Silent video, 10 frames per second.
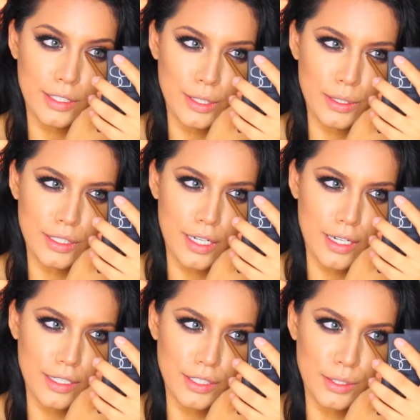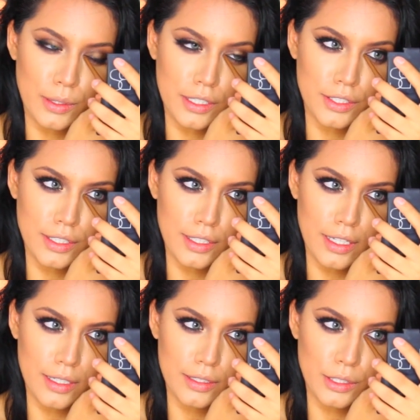to start construction
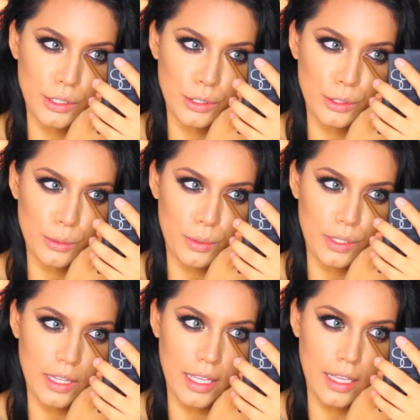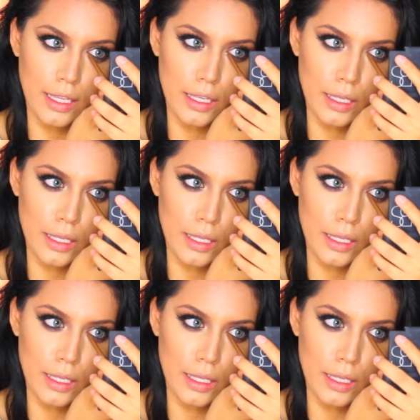like super late.